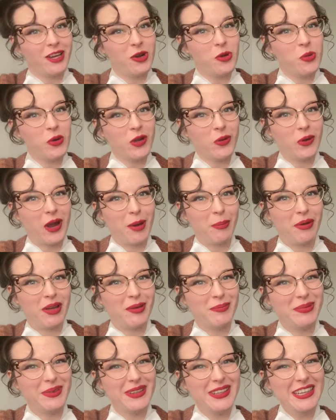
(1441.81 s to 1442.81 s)
a quick wrap
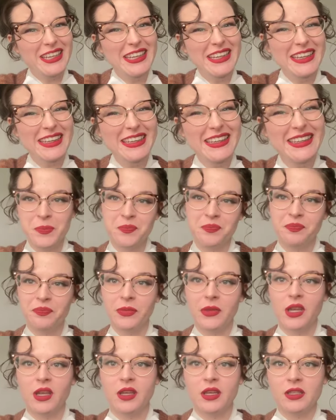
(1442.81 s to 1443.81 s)
up.
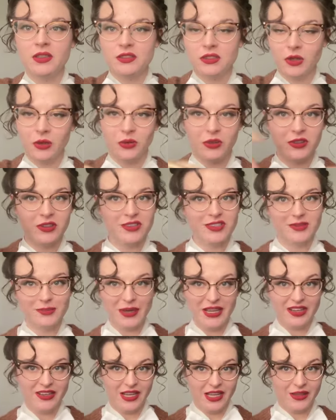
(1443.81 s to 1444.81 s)
So this is
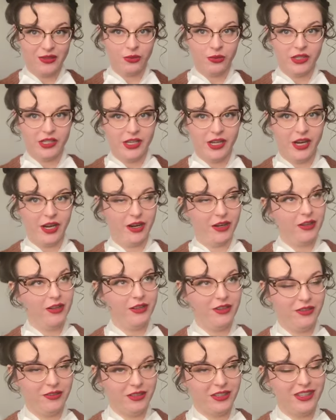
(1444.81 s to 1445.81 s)
my day 3 hair.
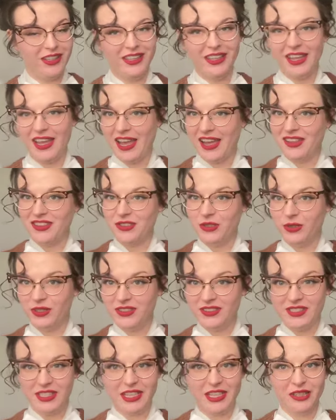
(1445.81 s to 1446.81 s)
As you can
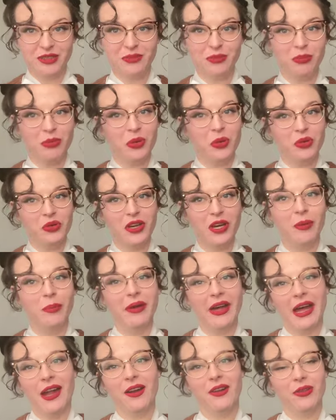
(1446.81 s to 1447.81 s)
see, pulled
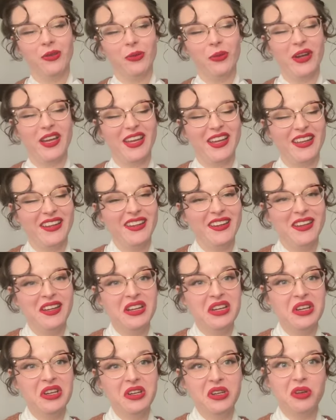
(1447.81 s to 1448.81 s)
up, out of the way,
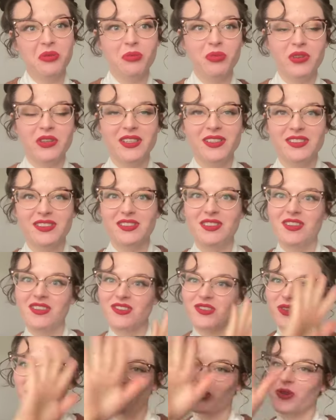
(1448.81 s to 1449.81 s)
completes the
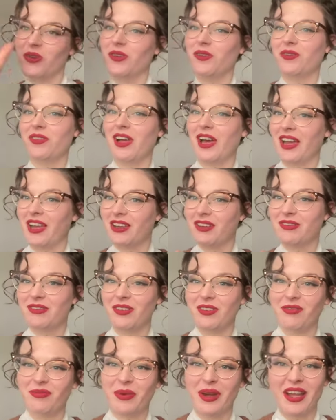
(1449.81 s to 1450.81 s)
circle of life
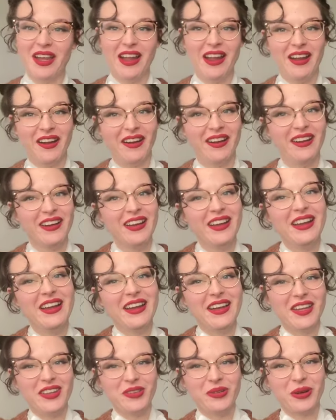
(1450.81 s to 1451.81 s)
of my hair
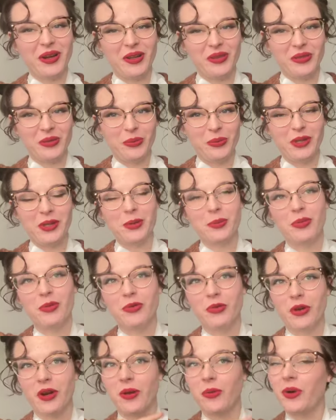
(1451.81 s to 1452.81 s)
throughout the week
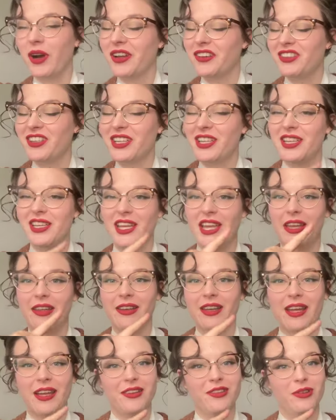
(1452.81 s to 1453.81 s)
before I wash it,
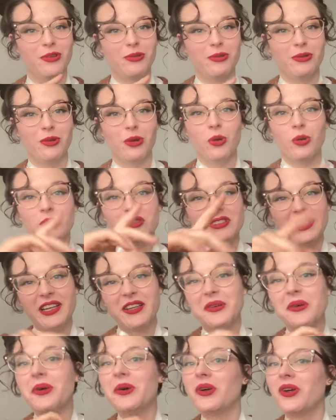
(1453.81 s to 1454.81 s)
and I do the whole
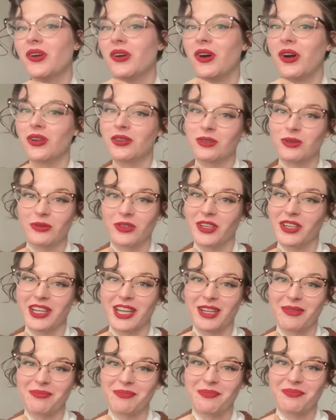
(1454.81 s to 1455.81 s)
cycle all over
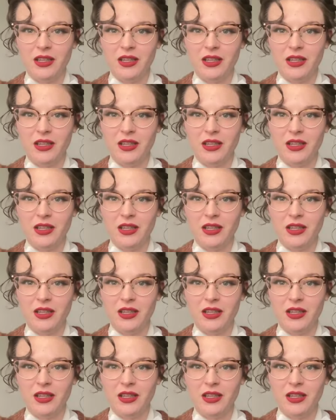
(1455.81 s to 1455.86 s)
again.